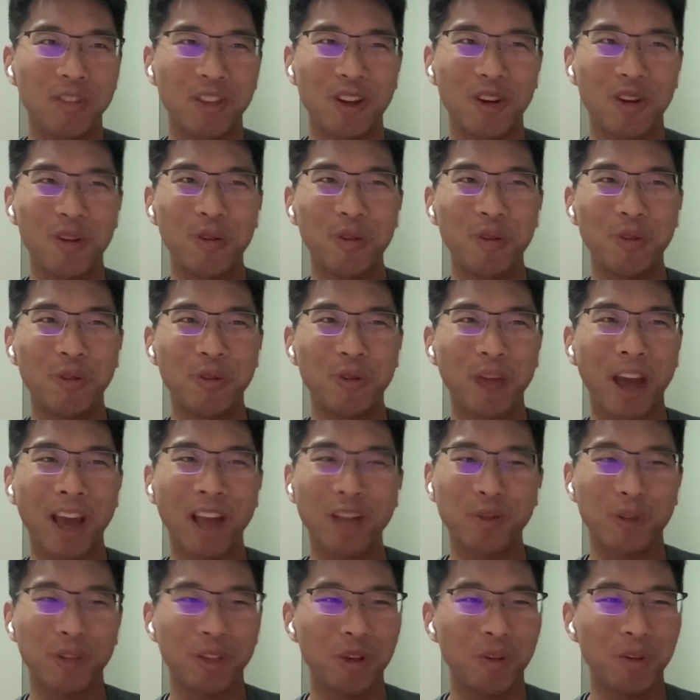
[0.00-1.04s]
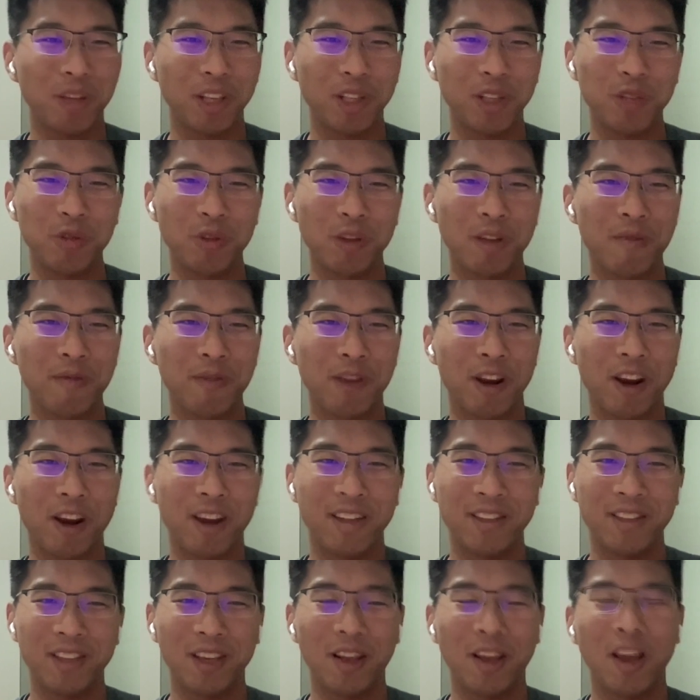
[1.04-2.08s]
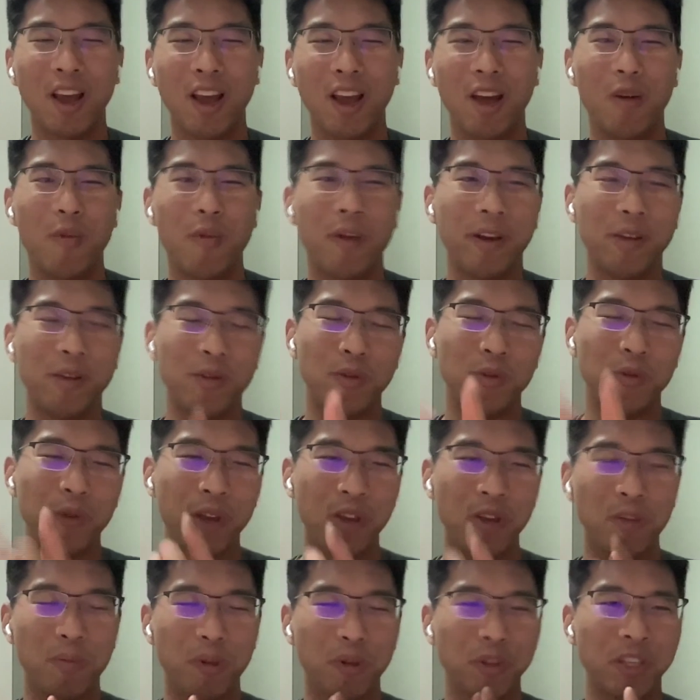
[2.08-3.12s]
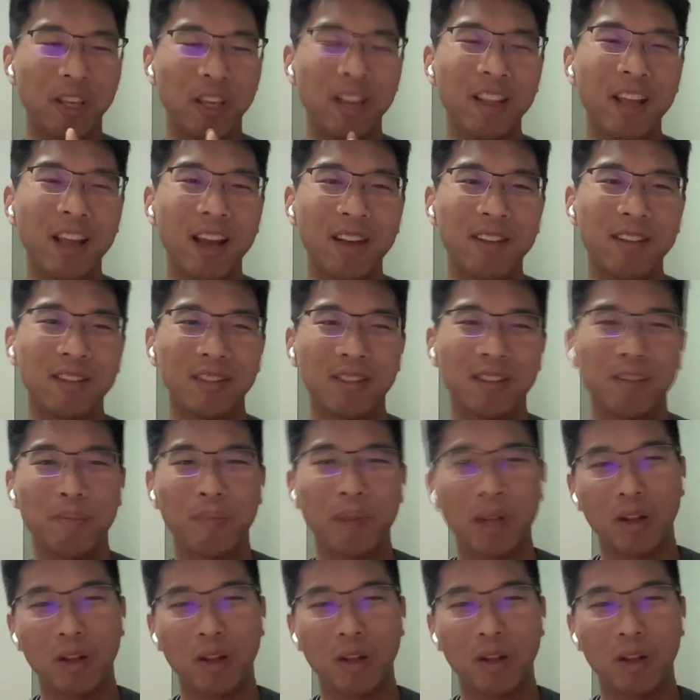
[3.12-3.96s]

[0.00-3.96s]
So you actually don't need to configure anything when you build the index.